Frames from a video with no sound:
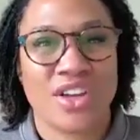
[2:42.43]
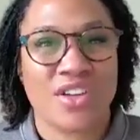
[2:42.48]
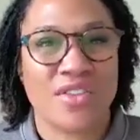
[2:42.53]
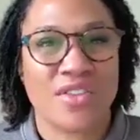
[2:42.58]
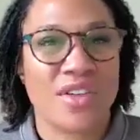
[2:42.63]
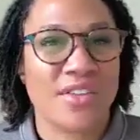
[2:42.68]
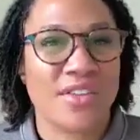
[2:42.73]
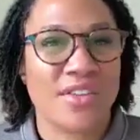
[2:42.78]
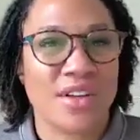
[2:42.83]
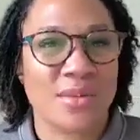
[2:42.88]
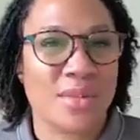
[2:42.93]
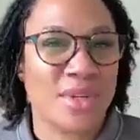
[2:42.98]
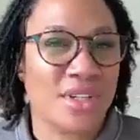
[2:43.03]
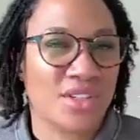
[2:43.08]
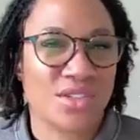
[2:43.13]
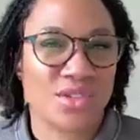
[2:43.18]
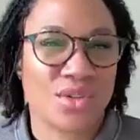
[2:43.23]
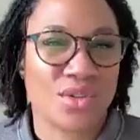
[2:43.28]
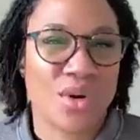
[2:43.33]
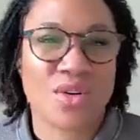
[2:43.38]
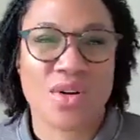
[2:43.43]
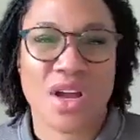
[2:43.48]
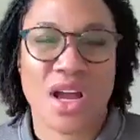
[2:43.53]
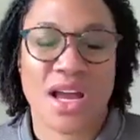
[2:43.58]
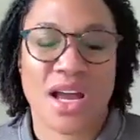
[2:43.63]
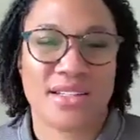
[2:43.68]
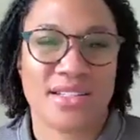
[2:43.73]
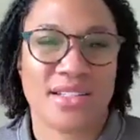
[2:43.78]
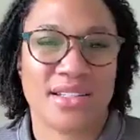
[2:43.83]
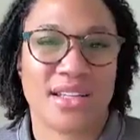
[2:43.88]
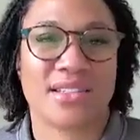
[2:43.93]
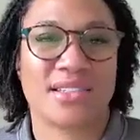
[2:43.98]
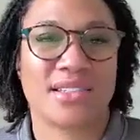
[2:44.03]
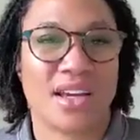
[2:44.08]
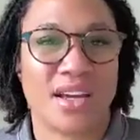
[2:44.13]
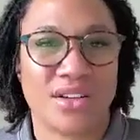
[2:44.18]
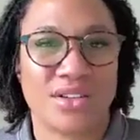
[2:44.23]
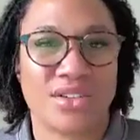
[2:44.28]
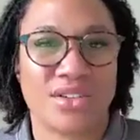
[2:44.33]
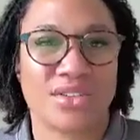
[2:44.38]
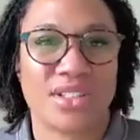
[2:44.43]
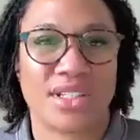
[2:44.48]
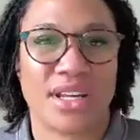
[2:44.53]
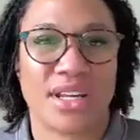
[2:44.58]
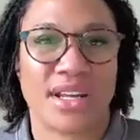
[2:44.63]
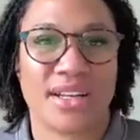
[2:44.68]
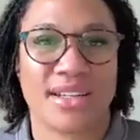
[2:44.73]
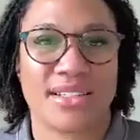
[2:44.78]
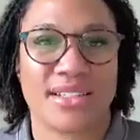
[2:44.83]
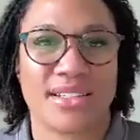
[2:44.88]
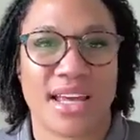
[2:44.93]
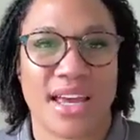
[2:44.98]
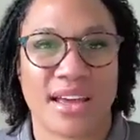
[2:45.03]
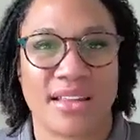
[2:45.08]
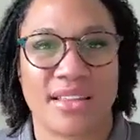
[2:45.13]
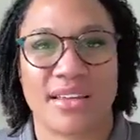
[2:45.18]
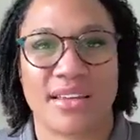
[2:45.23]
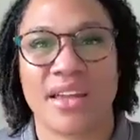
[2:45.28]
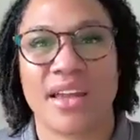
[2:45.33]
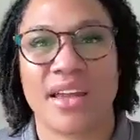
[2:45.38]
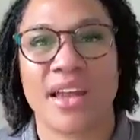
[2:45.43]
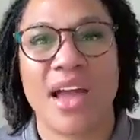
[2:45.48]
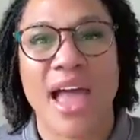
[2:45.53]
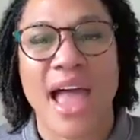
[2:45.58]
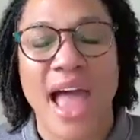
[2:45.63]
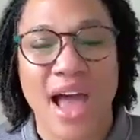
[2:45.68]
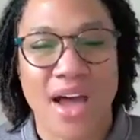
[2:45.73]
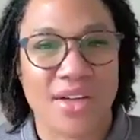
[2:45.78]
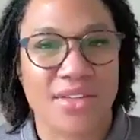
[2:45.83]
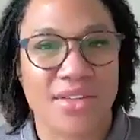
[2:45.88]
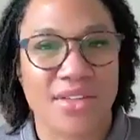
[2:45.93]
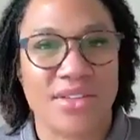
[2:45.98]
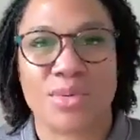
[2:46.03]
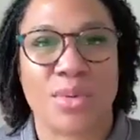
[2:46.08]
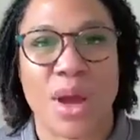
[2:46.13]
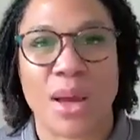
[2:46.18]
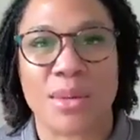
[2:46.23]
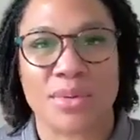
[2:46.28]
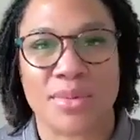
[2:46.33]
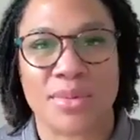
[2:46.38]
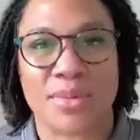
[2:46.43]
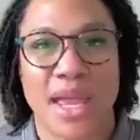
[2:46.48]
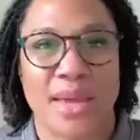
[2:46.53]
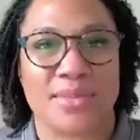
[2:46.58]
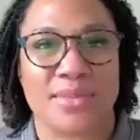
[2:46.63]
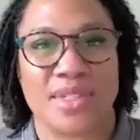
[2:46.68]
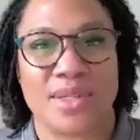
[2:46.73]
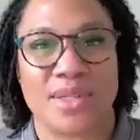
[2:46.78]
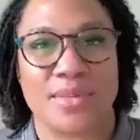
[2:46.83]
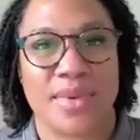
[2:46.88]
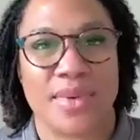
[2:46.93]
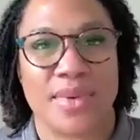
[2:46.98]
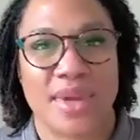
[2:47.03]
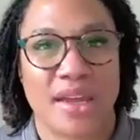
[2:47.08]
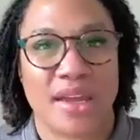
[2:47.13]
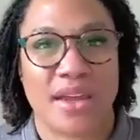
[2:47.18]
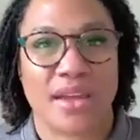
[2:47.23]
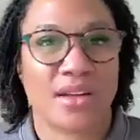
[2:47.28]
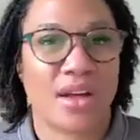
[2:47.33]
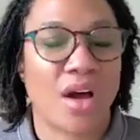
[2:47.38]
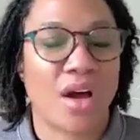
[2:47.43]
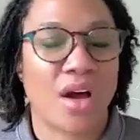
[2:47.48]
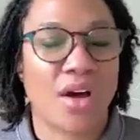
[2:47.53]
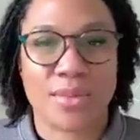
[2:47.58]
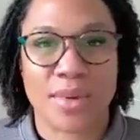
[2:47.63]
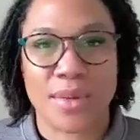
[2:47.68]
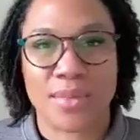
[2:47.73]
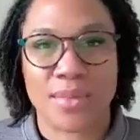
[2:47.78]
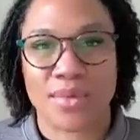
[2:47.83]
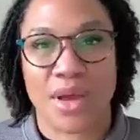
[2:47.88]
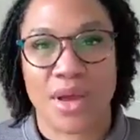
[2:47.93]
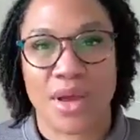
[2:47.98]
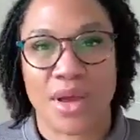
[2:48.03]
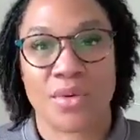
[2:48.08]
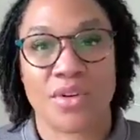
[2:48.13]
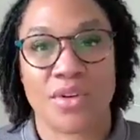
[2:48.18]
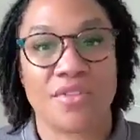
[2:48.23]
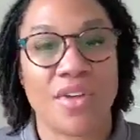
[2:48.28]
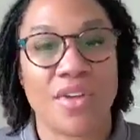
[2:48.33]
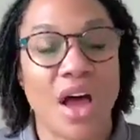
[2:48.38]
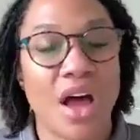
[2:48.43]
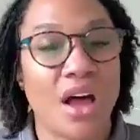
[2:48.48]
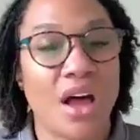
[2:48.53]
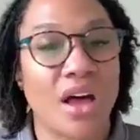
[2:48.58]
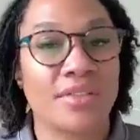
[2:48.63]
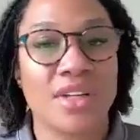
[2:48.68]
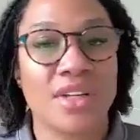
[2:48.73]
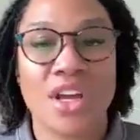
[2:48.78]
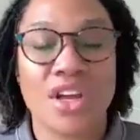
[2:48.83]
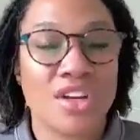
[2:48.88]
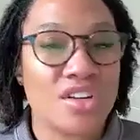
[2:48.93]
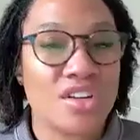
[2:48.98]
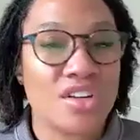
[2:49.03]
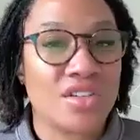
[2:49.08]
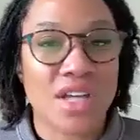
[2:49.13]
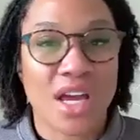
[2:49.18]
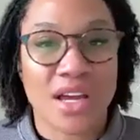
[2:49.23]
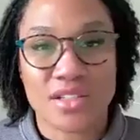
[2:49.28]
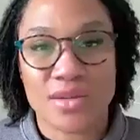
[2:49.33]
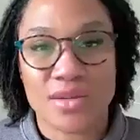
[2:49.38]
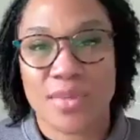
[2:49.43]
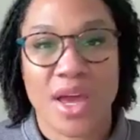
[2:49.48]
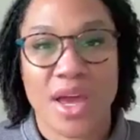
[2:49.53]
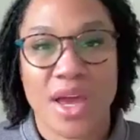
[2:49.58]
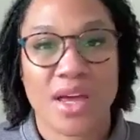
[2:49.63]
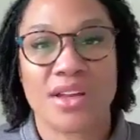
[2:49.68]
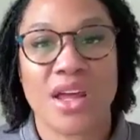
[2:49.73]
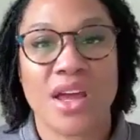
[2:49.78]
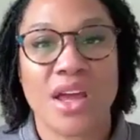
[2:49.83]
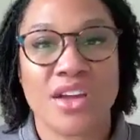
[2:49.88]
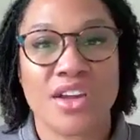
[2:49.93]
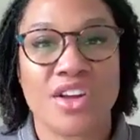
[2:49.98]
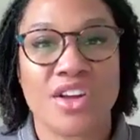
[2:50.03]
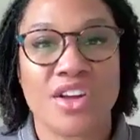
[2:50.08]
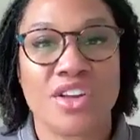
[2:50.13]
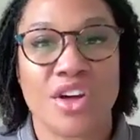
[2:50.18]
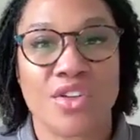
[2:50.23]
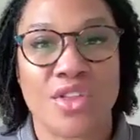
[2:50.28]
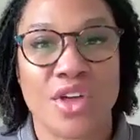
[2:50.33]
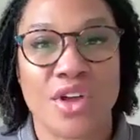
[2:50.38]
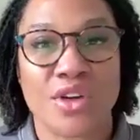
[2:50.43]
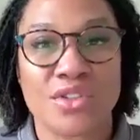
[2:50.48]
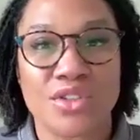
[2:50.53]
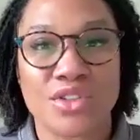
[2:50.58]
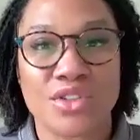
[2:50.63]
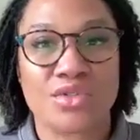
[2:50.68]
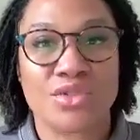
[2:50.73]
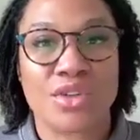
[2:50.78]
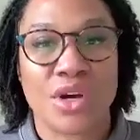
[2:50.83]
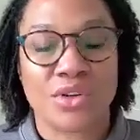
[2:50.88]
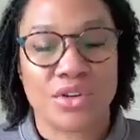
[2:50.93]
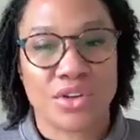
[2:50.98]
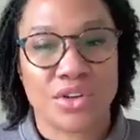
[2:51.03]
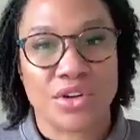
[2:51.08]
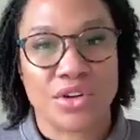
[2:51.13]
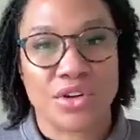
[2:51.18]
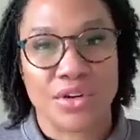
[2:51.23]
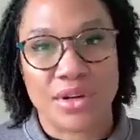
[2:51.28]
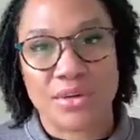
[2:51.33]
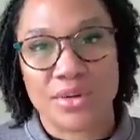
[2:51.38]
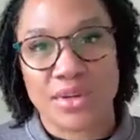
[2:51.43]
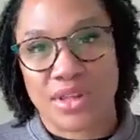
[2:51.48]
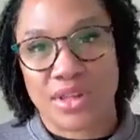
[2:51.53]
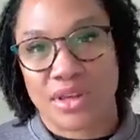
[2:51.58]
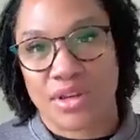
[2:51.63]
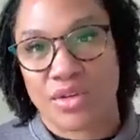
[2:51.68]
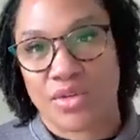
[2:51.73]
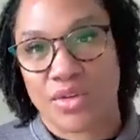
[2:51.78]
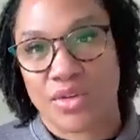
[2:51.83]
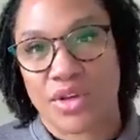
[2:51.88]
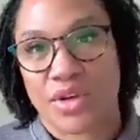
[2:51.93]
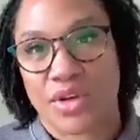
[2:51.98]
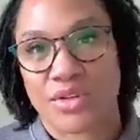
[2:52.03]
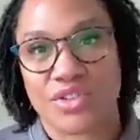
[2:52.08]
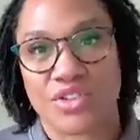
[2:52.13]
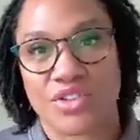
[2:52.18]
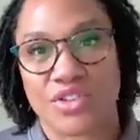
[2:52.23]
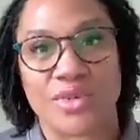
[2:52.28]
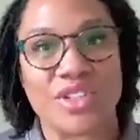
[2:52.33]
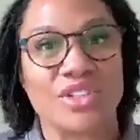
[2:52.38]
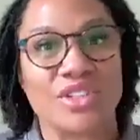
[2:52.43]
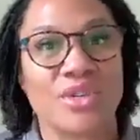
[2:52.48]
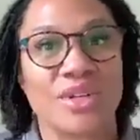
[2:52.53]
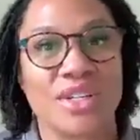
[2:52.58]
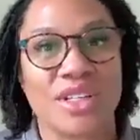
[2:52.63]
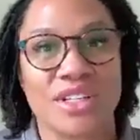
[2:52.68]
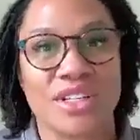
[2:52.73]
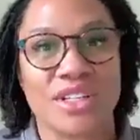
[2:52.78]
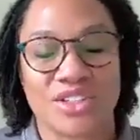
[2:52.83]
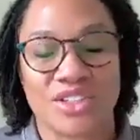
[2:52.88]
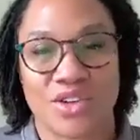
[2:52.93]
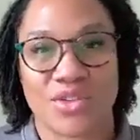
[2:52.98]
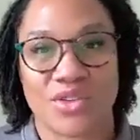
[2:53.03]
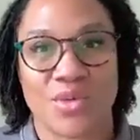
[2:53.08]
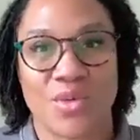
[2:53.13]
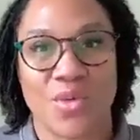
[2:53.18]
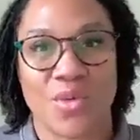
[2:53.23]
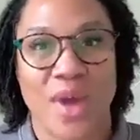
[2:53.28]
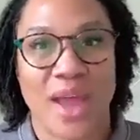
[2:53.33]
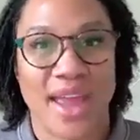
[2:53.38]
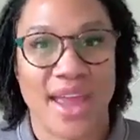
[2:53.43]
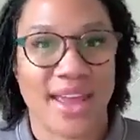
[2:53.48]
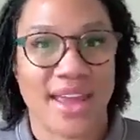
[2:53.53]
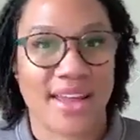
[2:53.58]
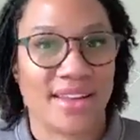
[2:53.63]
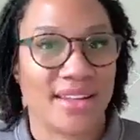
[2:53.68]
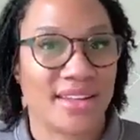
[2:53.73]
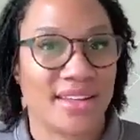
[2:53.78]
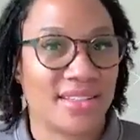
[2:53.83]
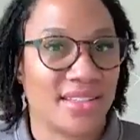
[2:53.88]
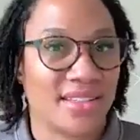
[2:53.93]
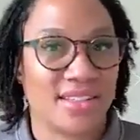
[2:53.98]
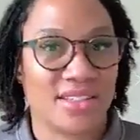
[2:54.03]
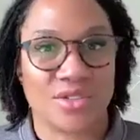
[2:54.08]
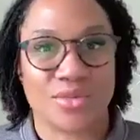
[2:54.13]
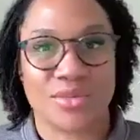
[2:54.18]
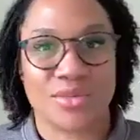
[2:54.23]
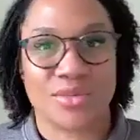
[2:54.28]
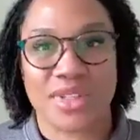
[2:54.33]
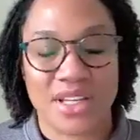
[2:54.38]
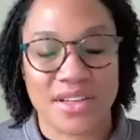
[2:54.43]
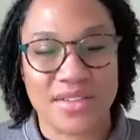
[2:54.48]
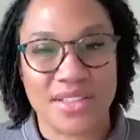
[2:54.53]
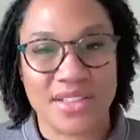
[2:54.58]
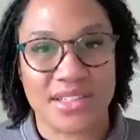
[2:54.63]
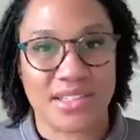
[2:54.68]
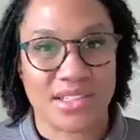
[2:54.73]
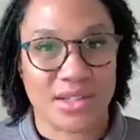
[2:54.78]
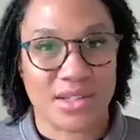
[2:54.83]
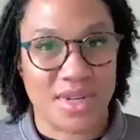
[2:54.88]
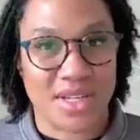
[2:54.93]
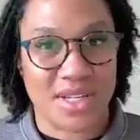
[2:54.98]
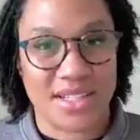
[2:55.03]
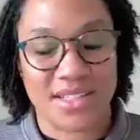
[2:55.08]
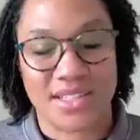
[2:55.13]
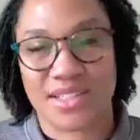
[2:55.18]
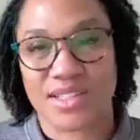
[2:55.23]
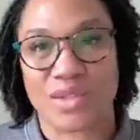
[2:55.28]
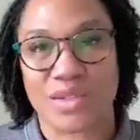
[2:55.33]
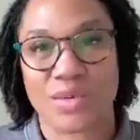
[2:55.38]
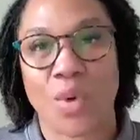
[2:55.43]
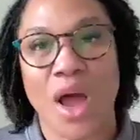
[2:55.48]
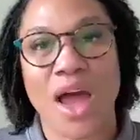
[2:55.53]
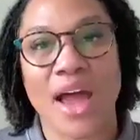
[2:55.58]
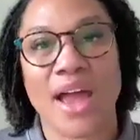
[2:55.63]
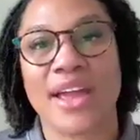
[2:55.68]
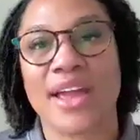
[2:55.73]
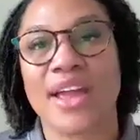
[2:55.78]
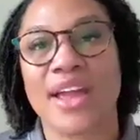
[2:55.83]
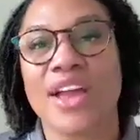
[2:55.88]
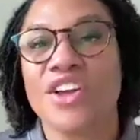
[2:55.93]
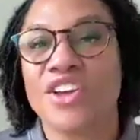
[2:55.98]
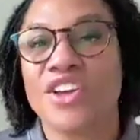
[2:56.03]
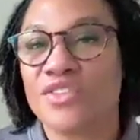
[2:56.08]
You've given them historical context to understand exactly how this problem came to be and all the people that were involved. You talked about, those who don't agree with you or those who've been doing it a certain way, and this is their belief system. This is why.